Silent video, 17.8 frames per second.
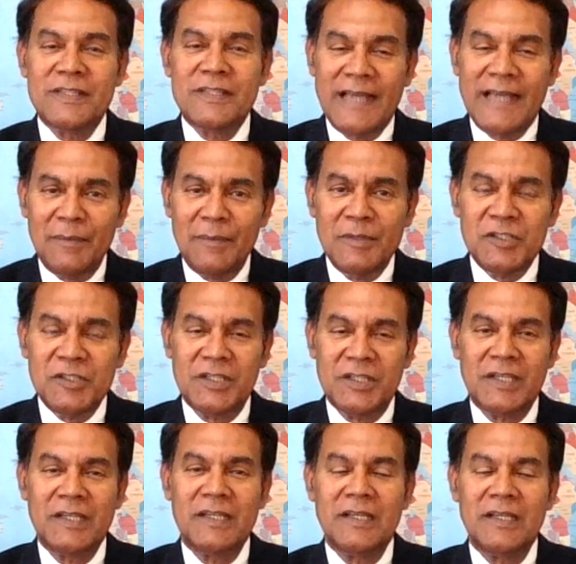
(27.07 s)

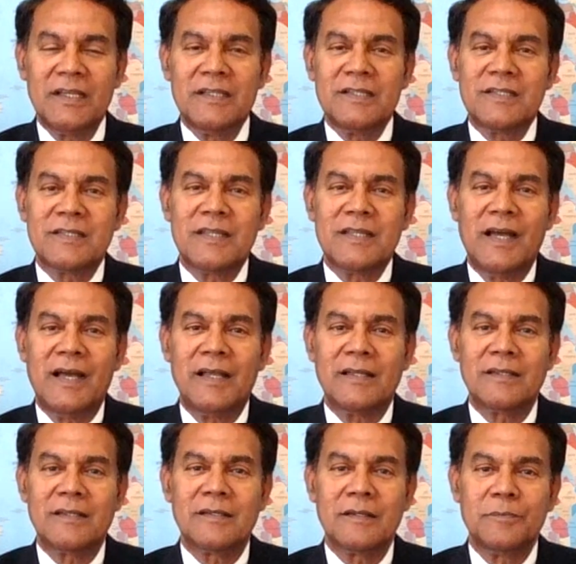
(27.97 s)
damaging is
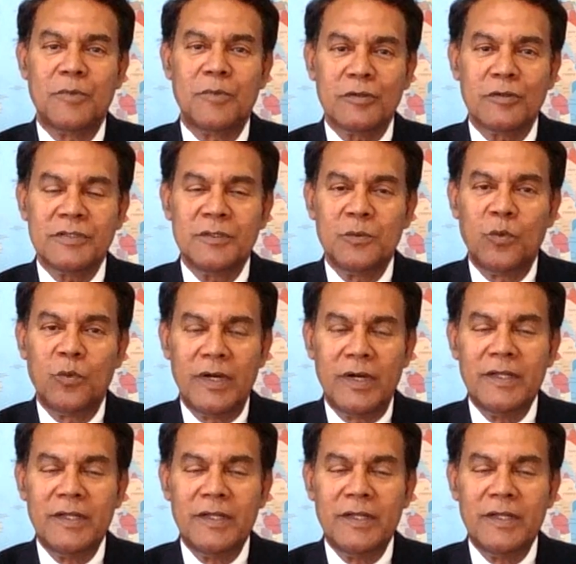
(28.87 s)
that Bolton